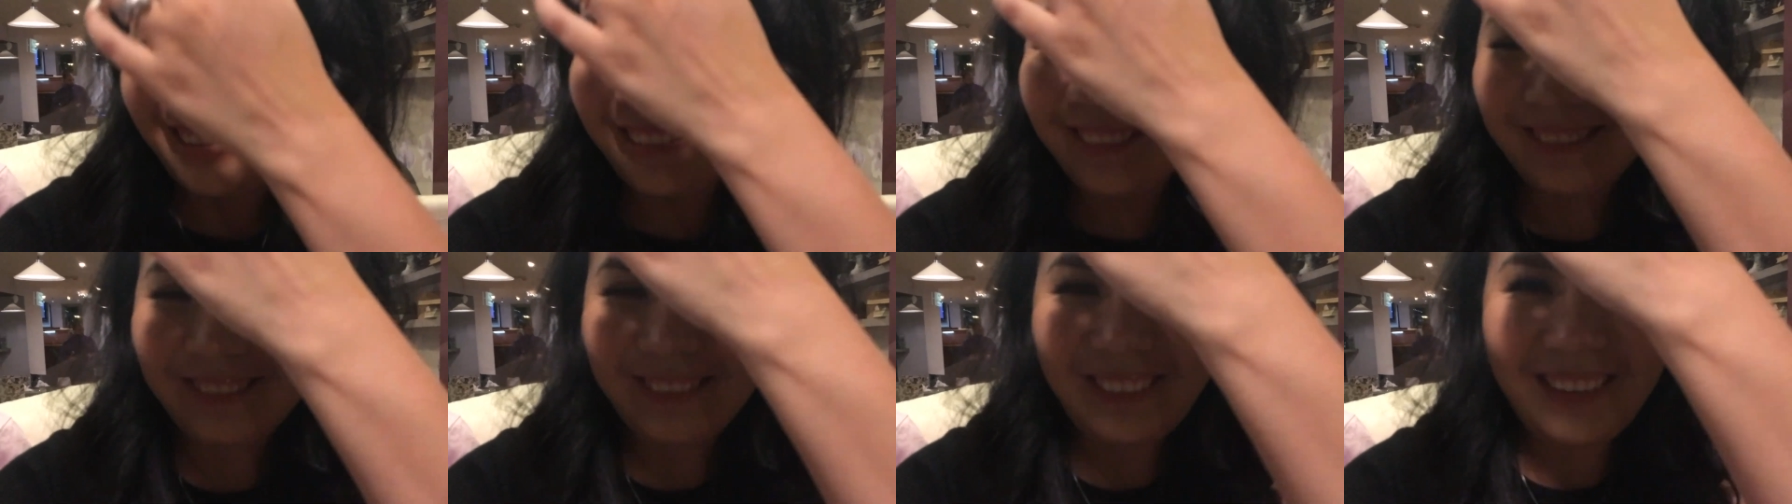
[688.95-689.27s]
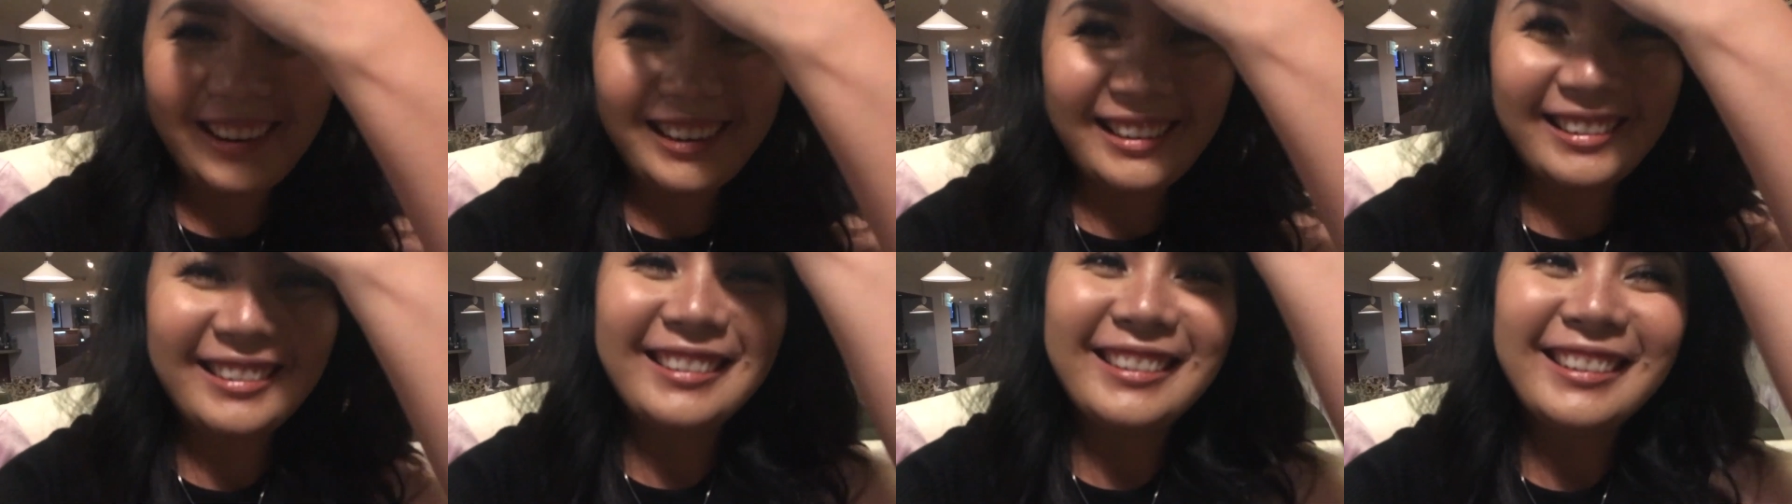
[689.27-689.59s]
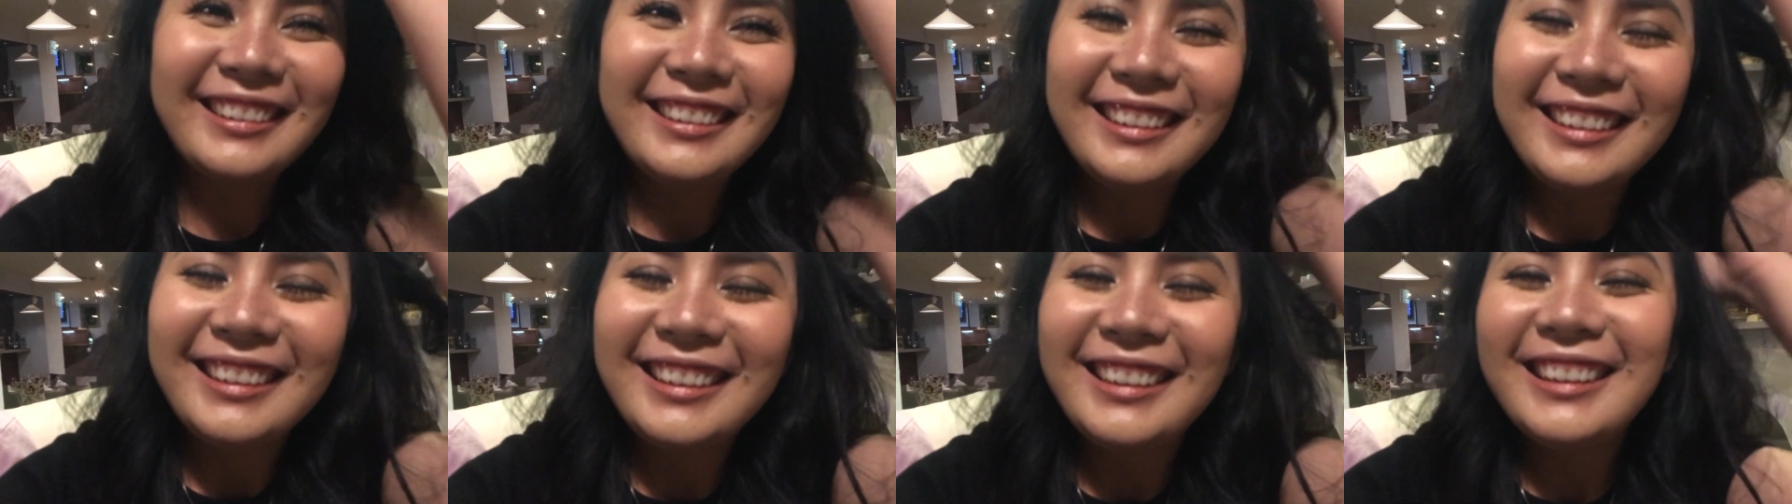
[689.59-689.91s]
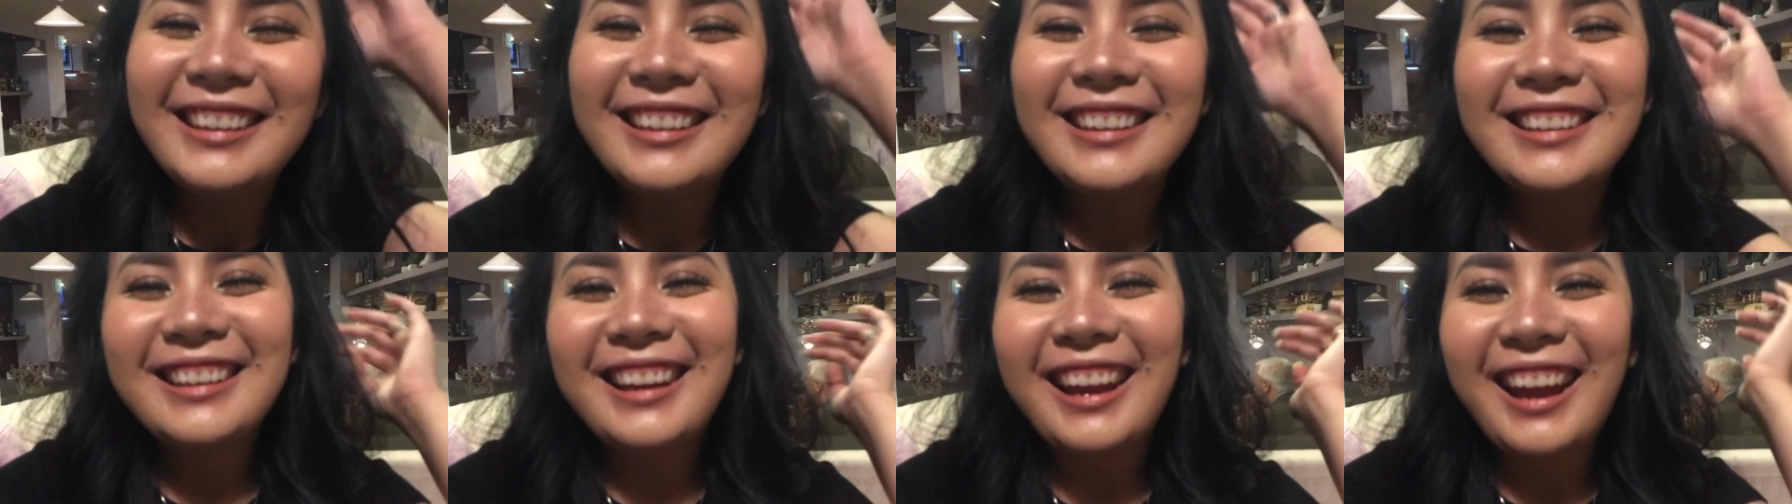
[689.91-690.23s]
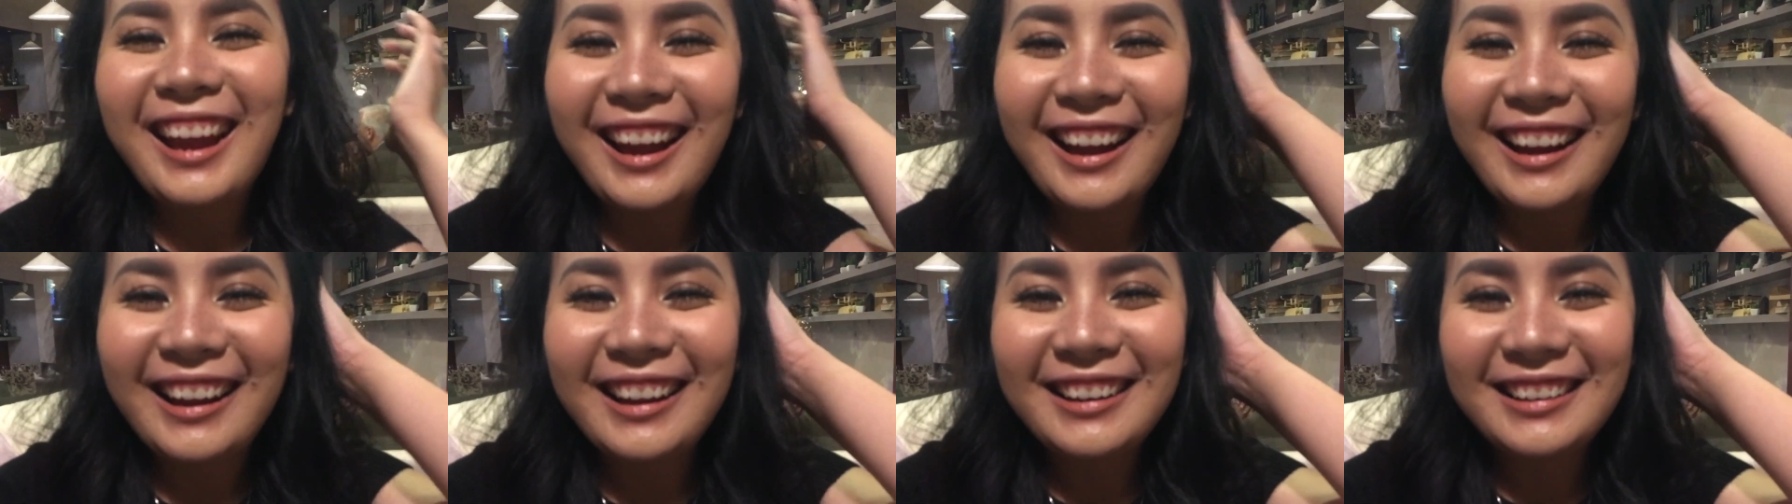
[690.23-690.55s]
Mug.
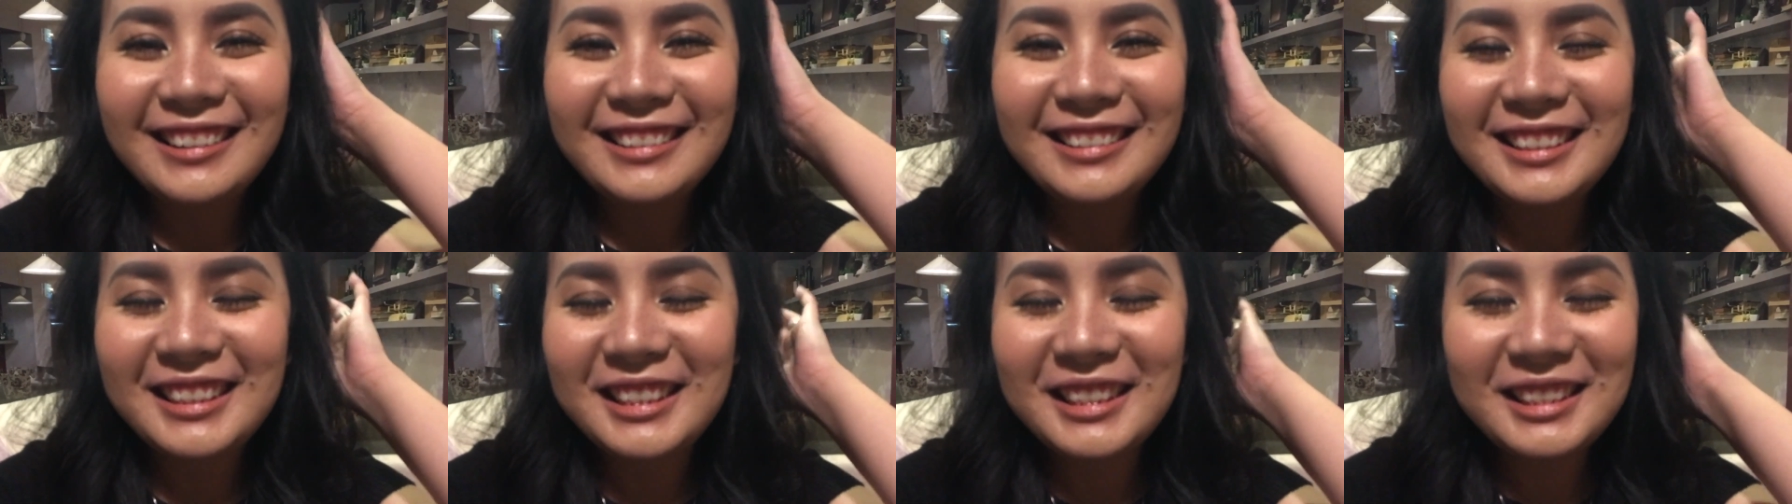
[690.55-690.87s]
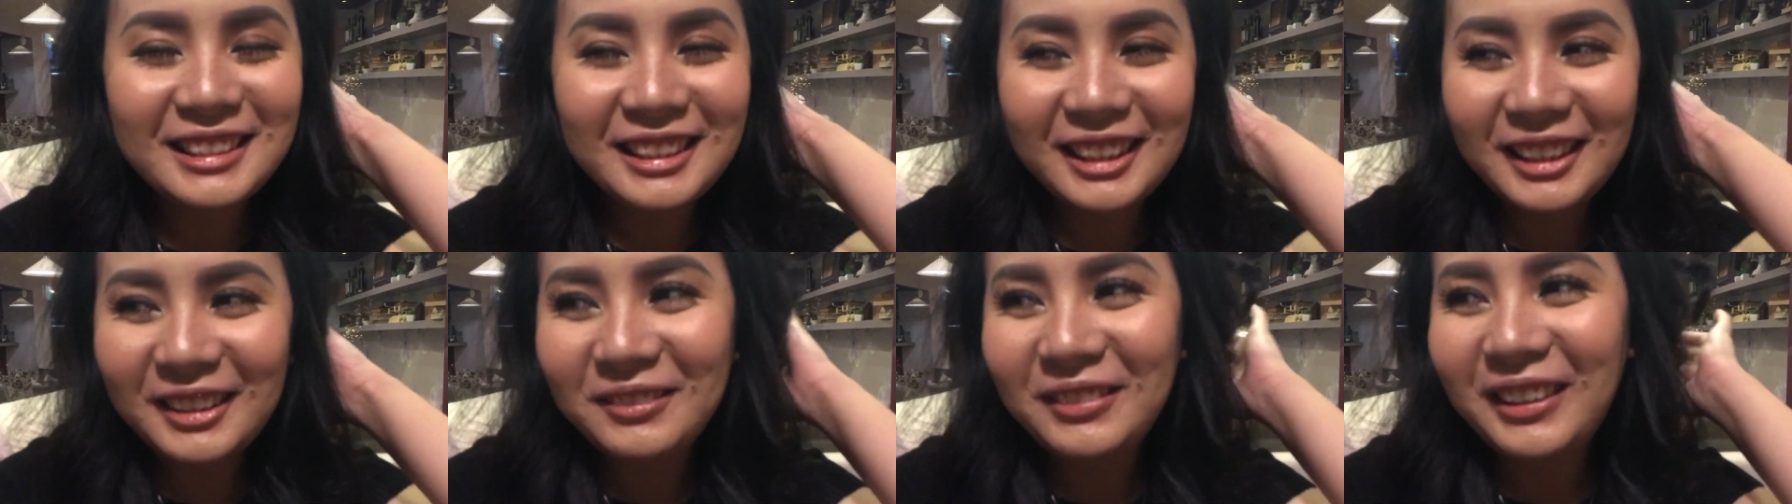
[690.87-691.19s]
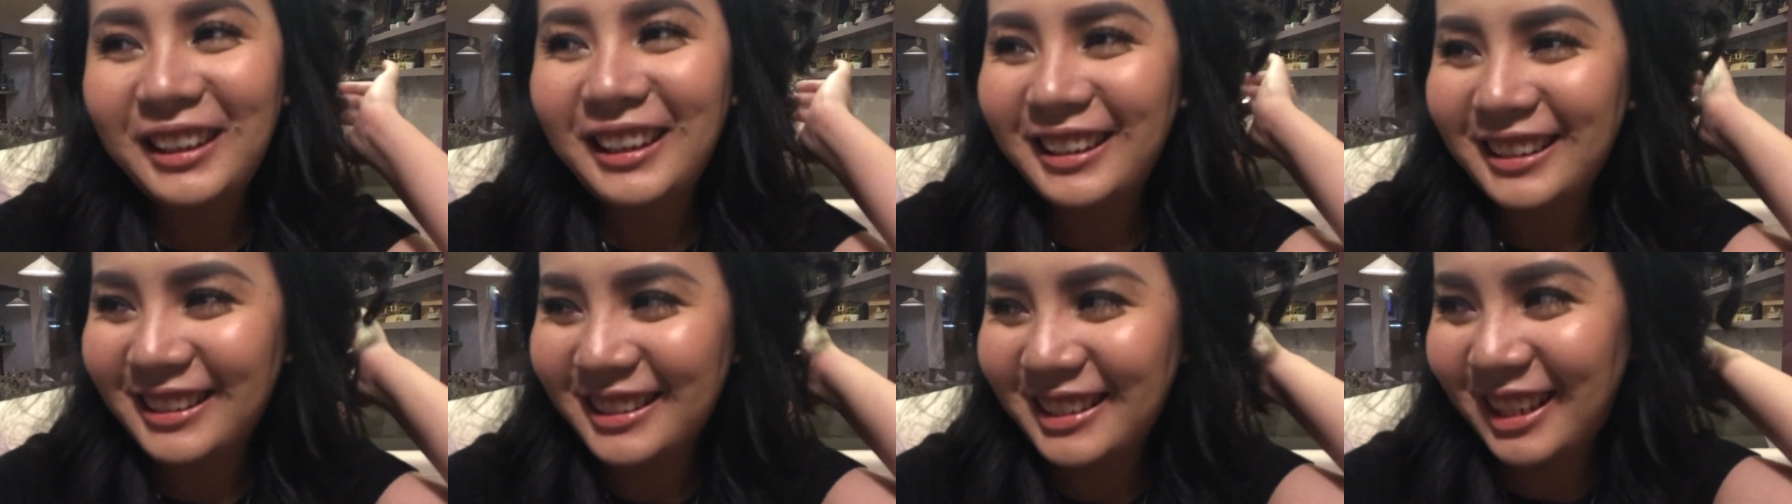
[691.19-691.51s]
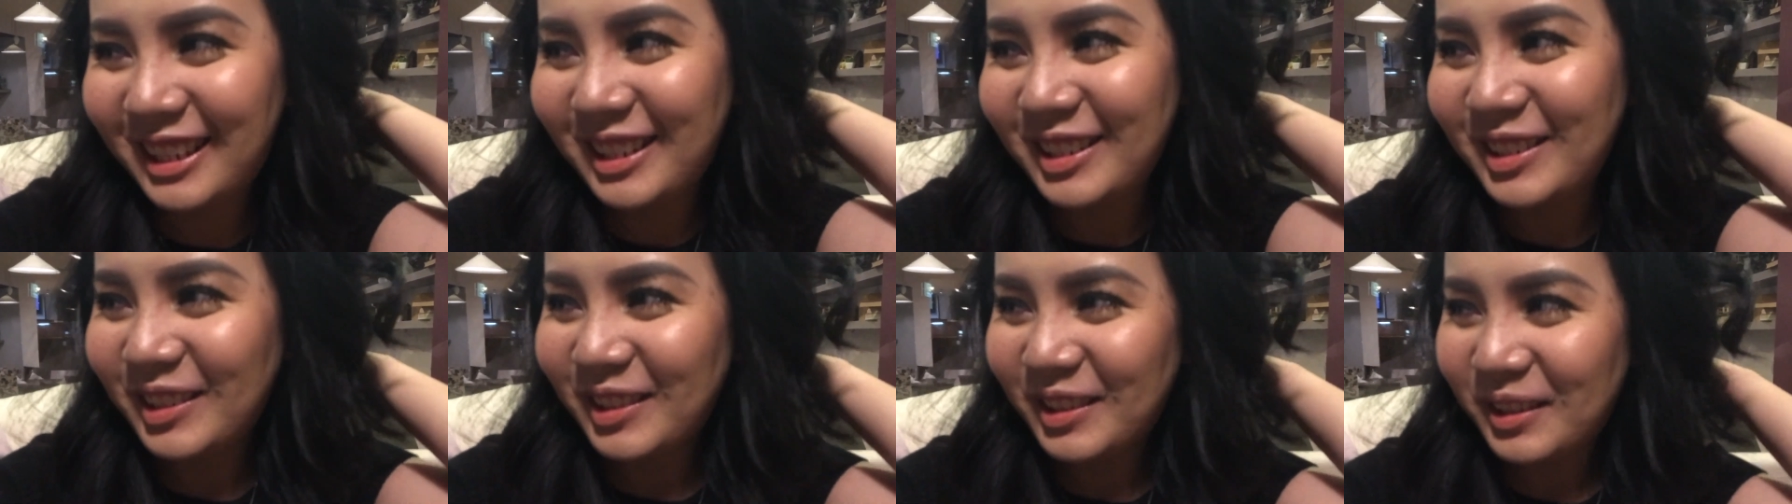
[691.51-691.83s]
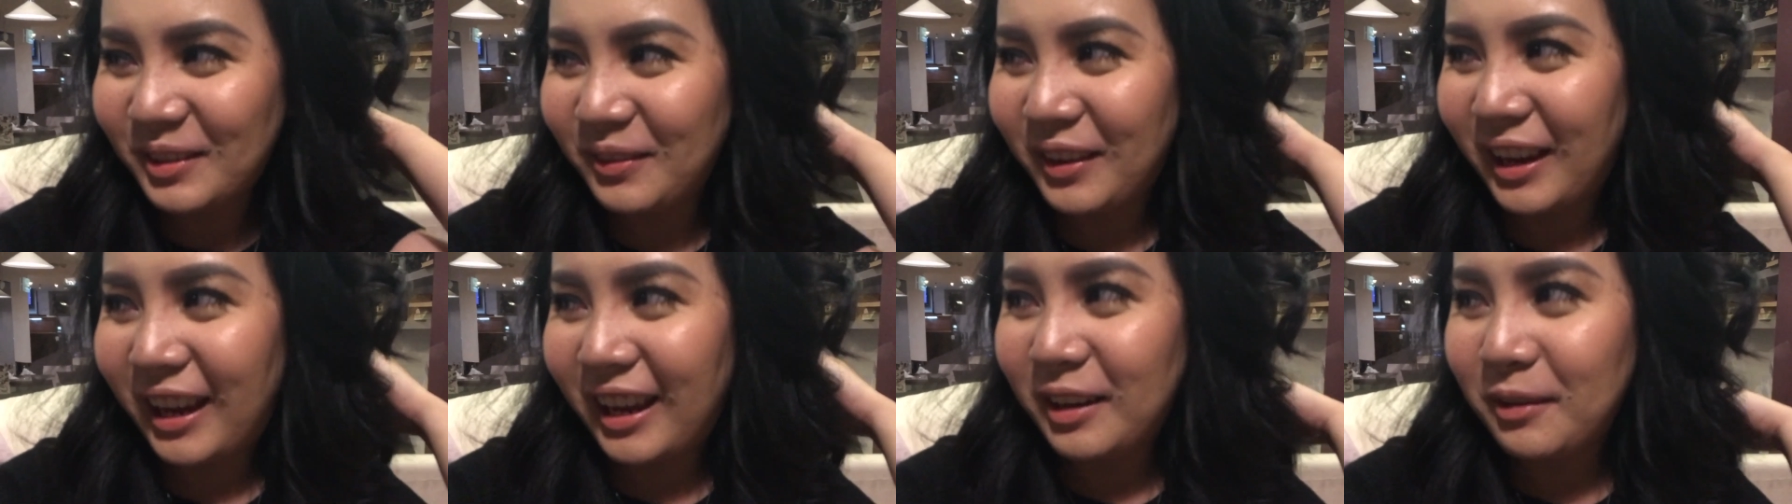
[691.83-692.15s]
Yeah, he's not paying attention
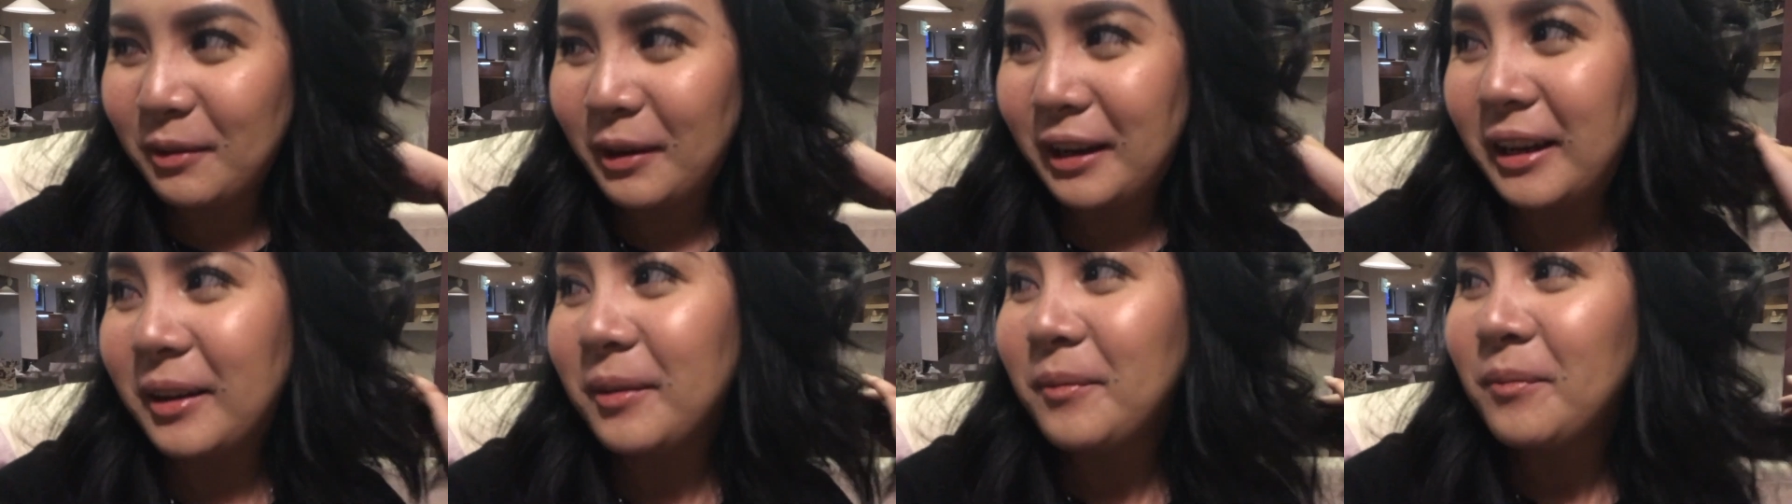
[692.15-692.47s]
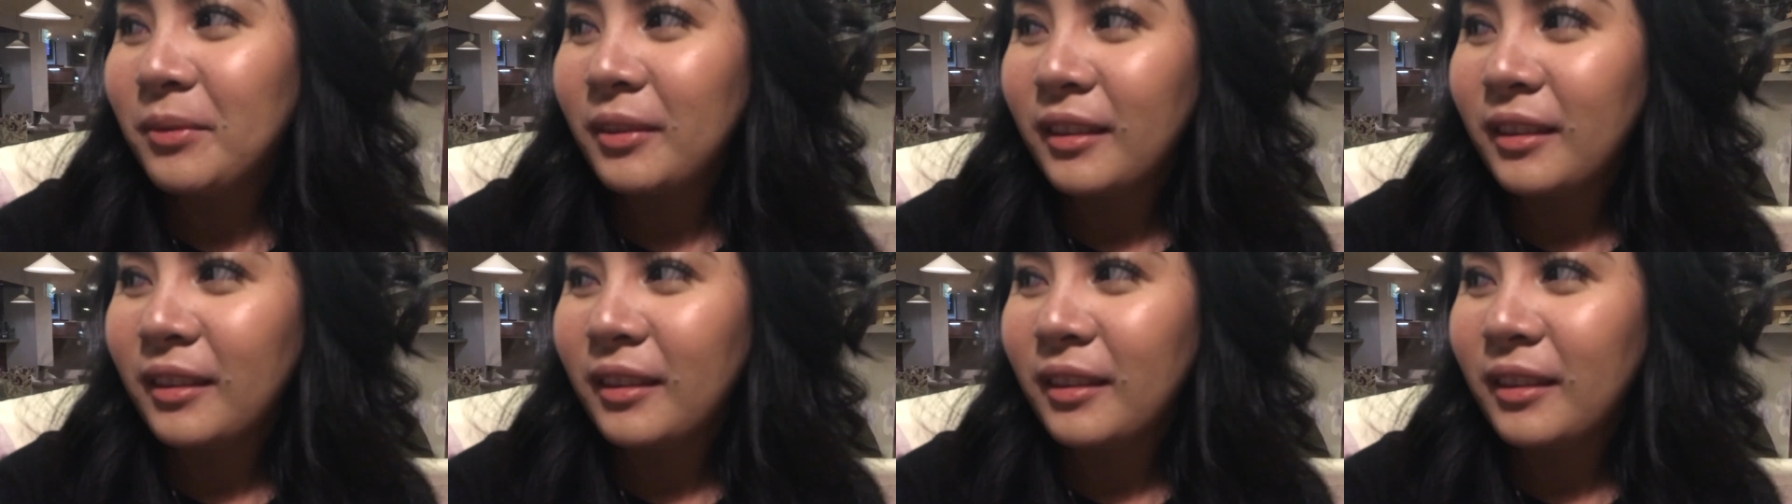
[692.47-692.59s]
to me anyway.